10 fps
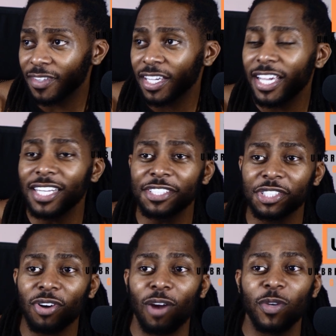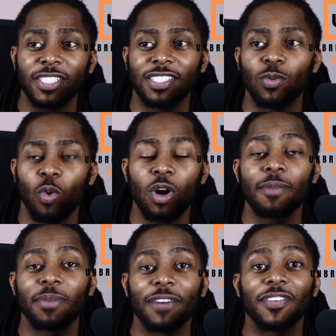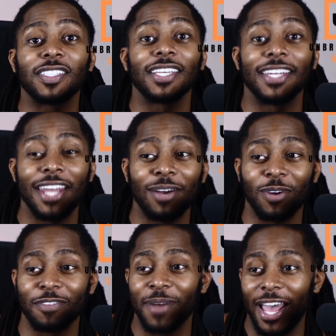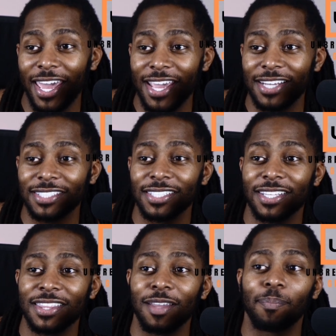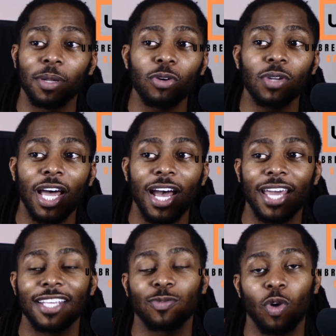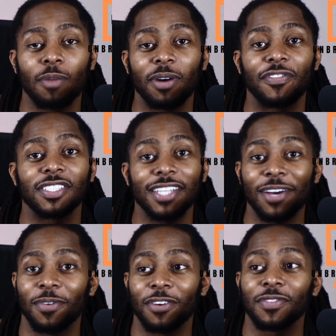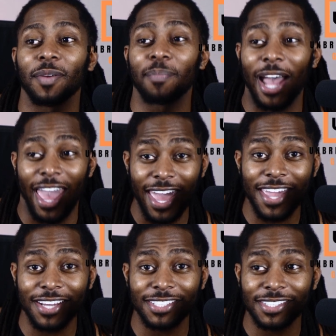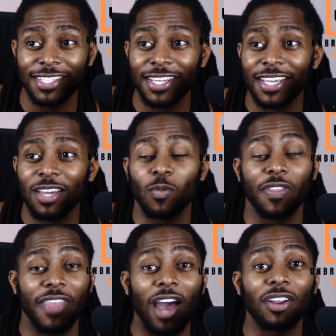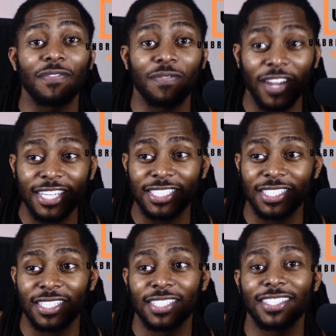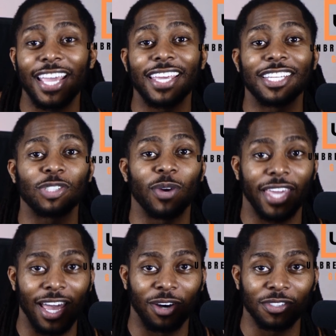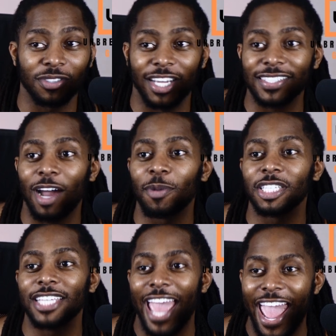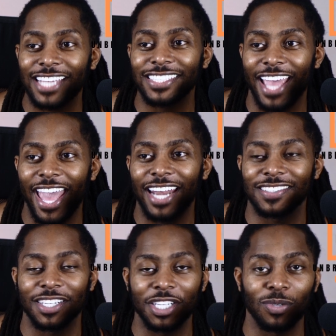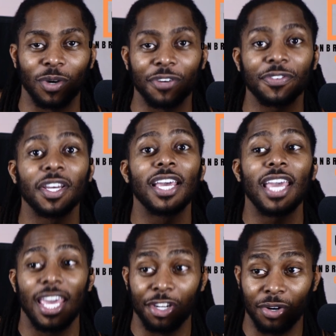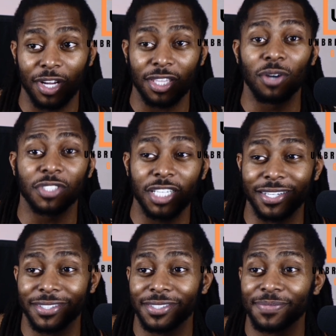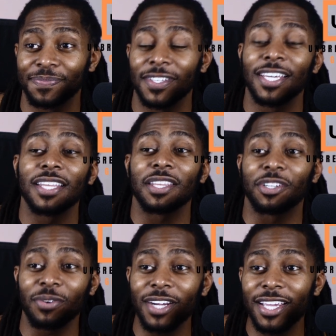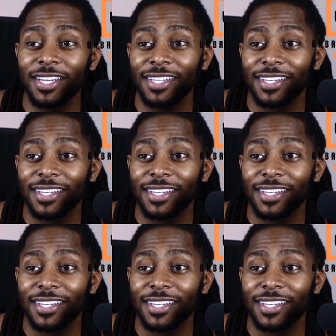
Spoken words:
in this chart, we can see Warren Buffett's net worth by age. The blue line is Warren Buffett's net worth by age without inflation taken into account. So that's how much he actually had as a net worth during those years. The green